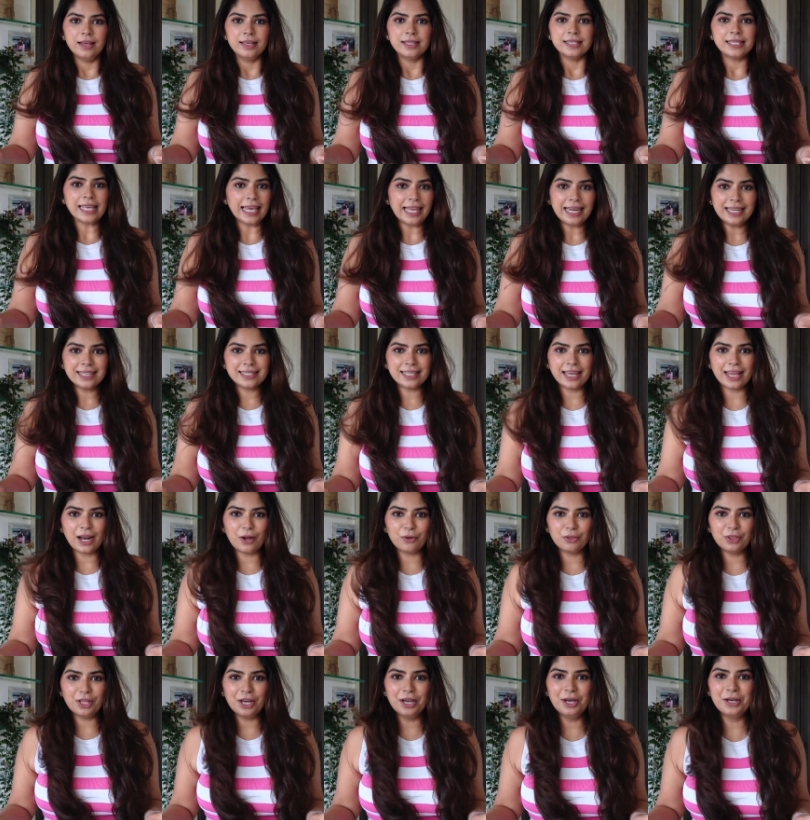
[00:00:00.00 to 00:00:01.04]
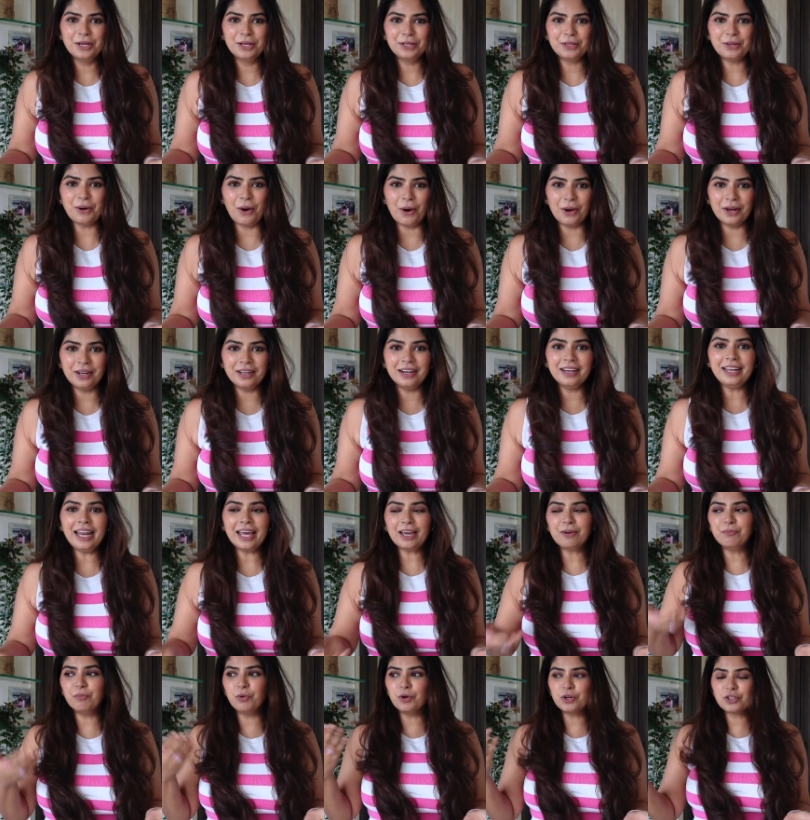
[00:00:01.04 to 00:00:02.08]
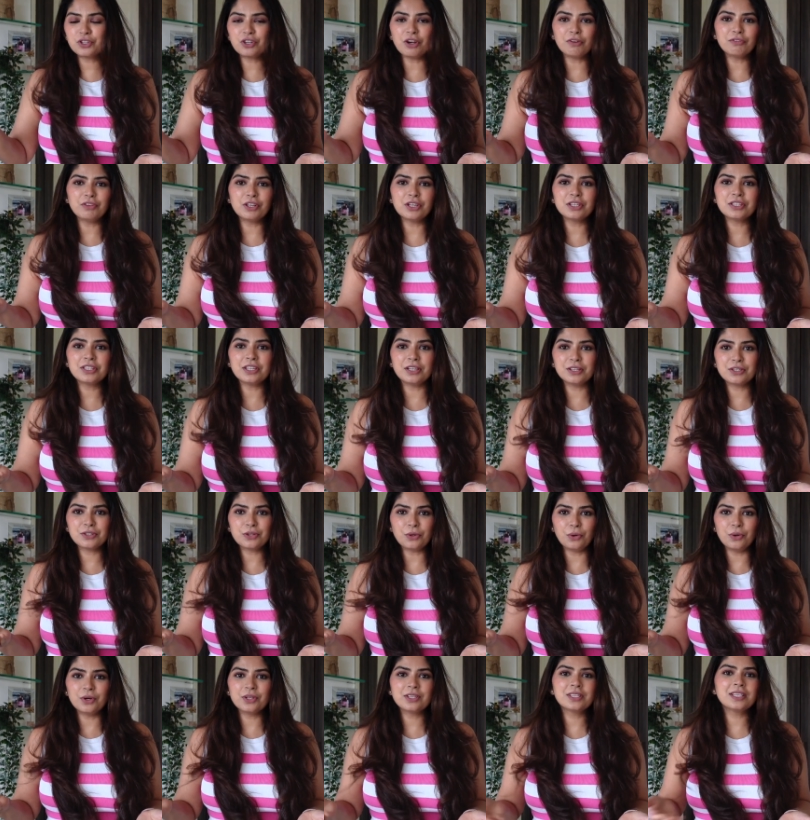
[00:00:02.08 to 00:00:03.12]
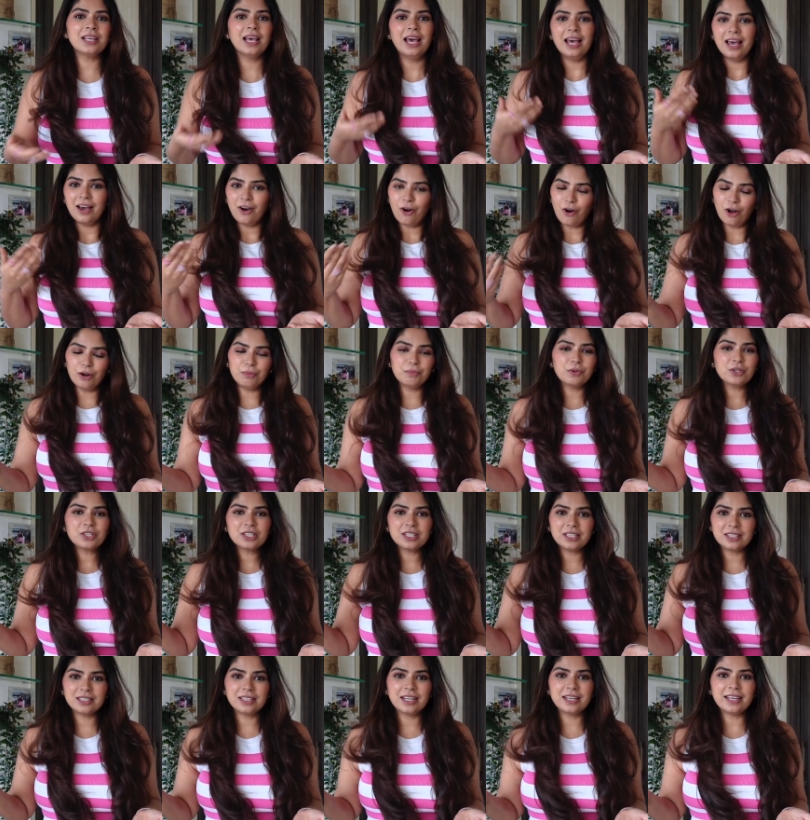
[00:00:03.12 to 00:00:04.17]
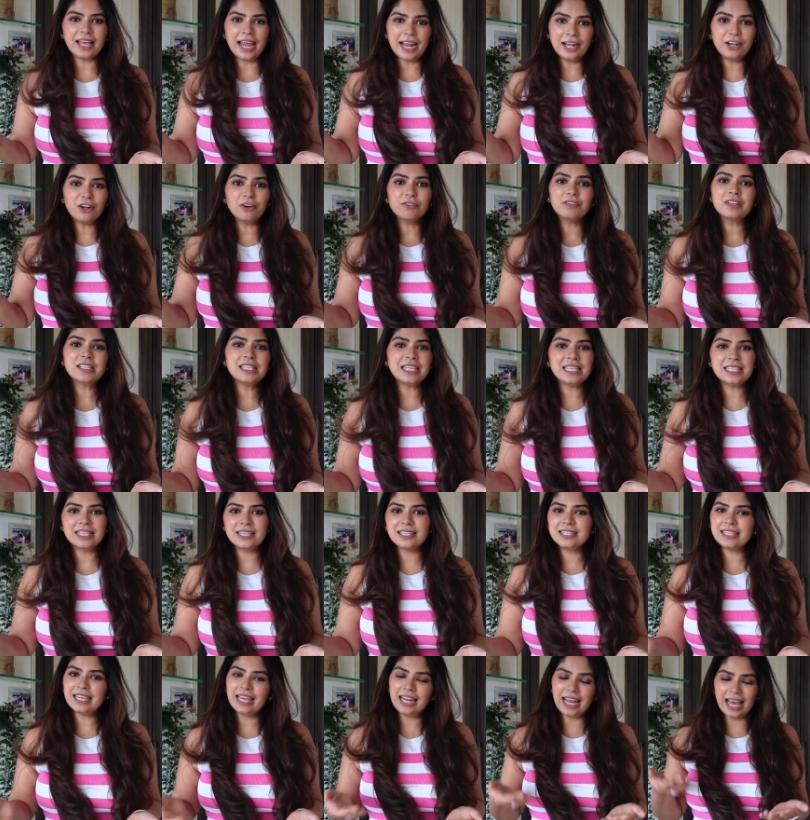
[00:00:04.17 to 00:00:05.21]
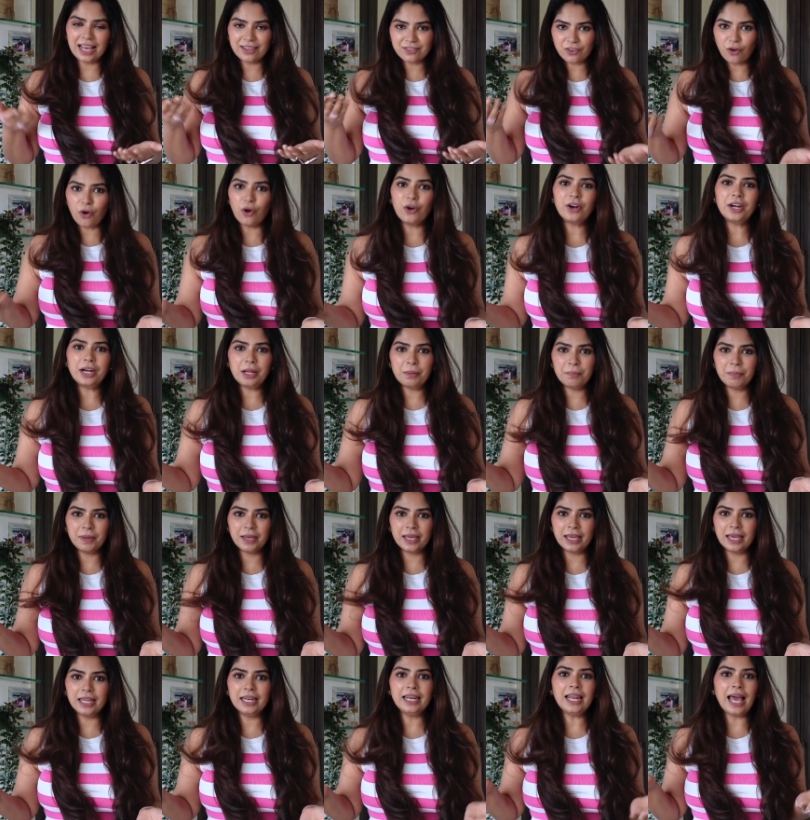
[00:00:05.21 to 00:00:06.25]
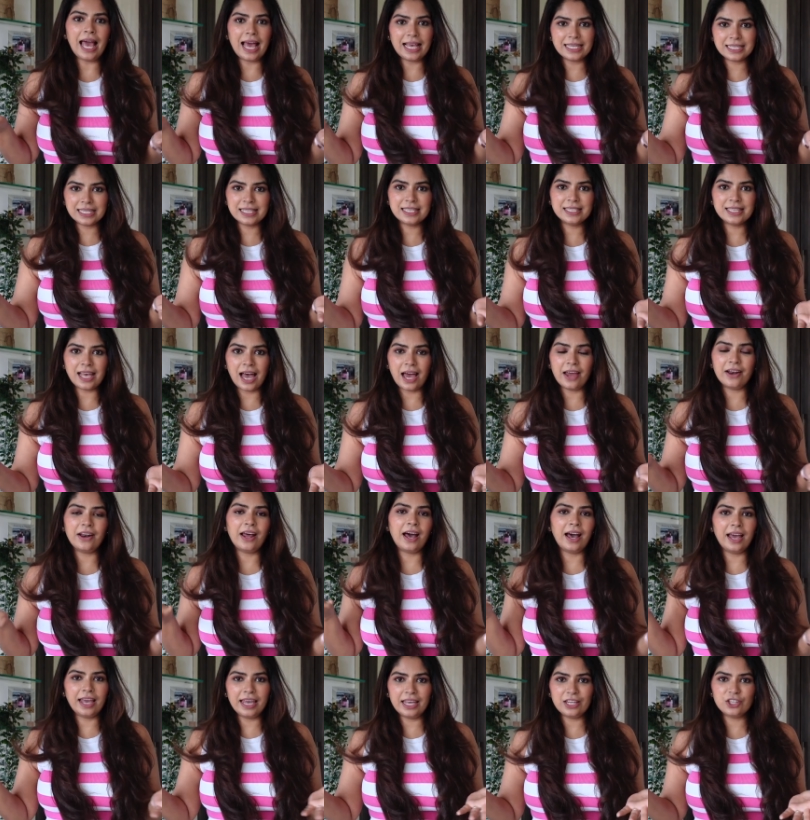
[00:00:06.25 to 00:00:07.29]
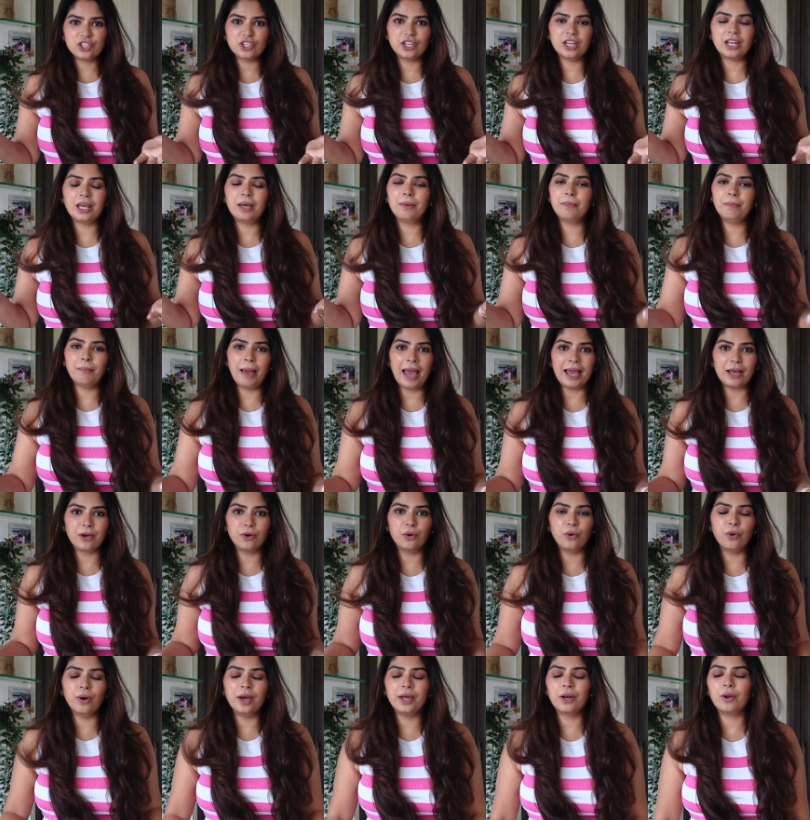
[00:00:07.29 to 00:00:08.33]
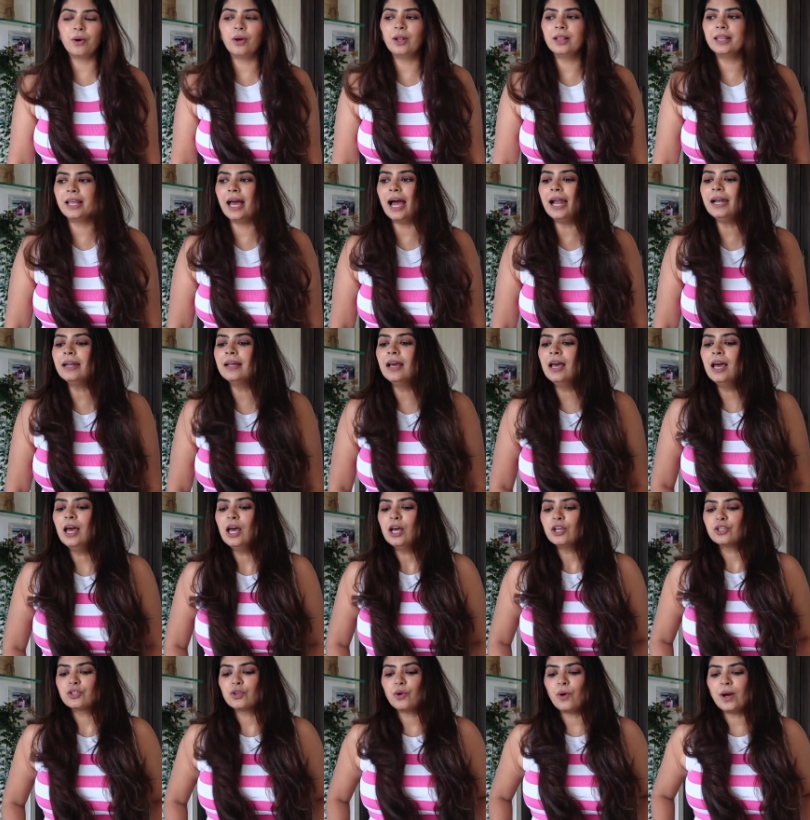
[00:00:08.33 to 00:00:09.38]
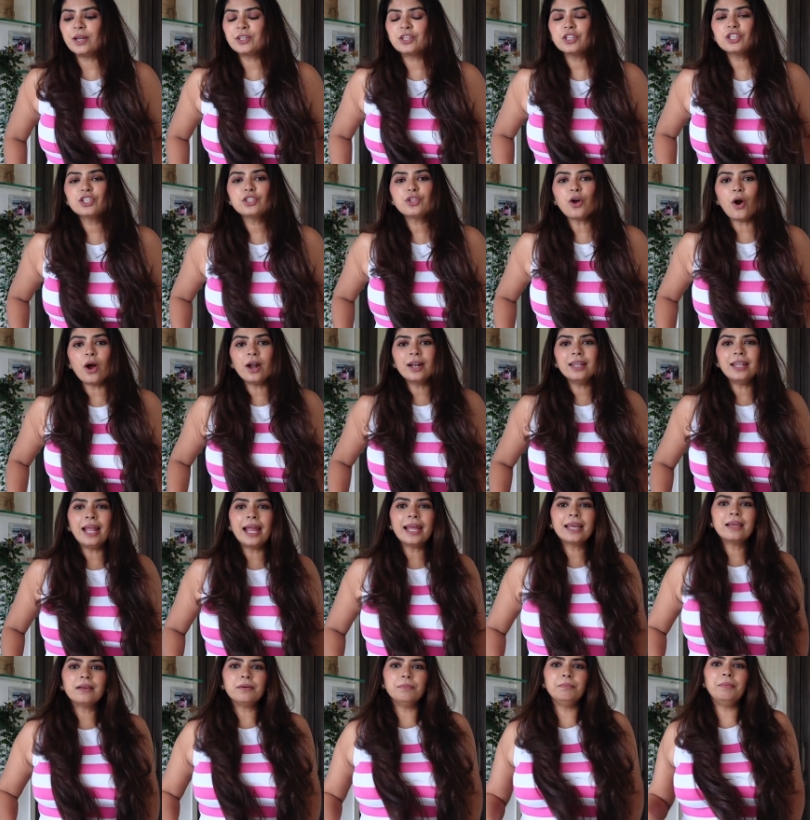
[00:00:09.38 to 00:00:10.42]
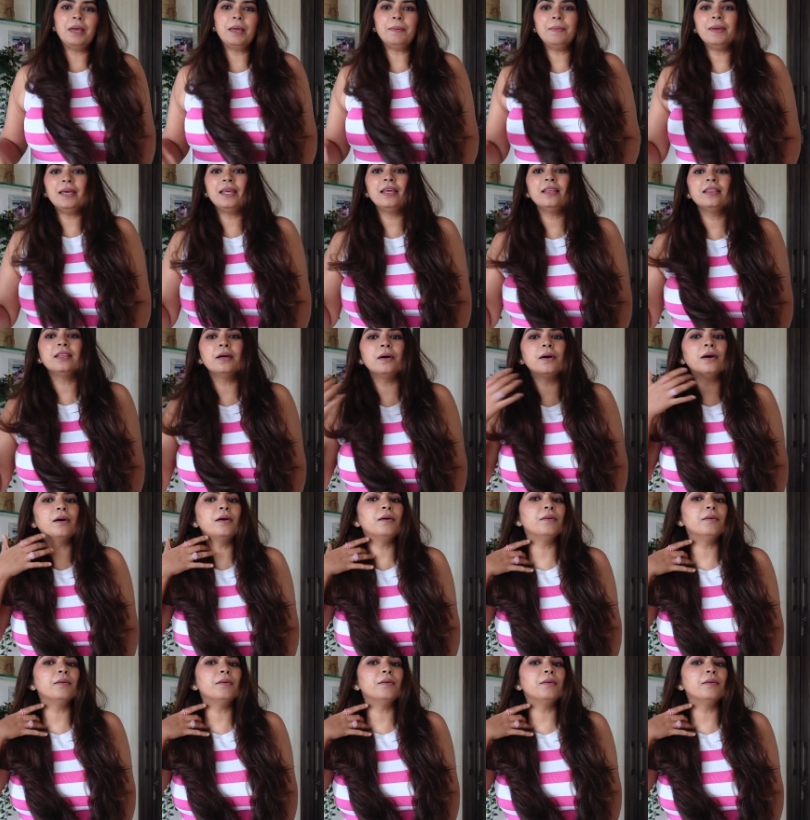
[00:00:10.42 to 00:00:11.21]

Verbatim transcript: sale is around the corner, like most of the stores, almost the end of the season sale has already begun, as in Zara, H&M, Mango and all that. So I just thought like maybe the